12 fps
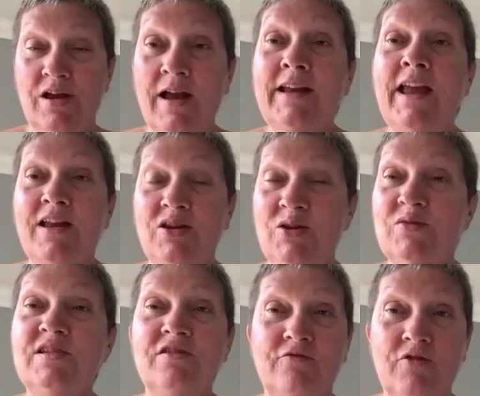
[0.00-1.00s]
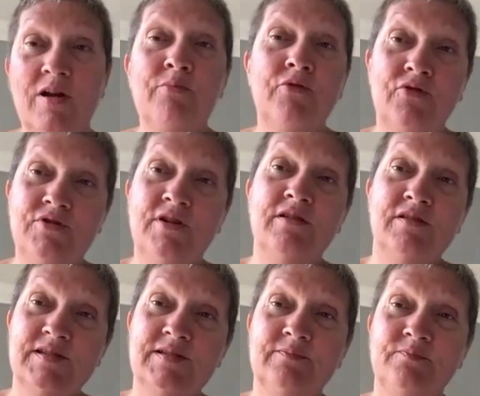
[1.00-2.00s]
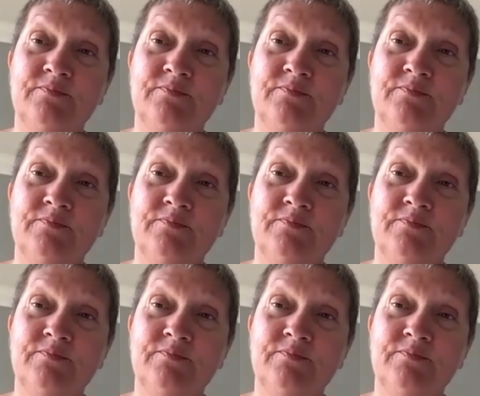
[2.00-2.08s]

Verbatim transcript: again, using the right products.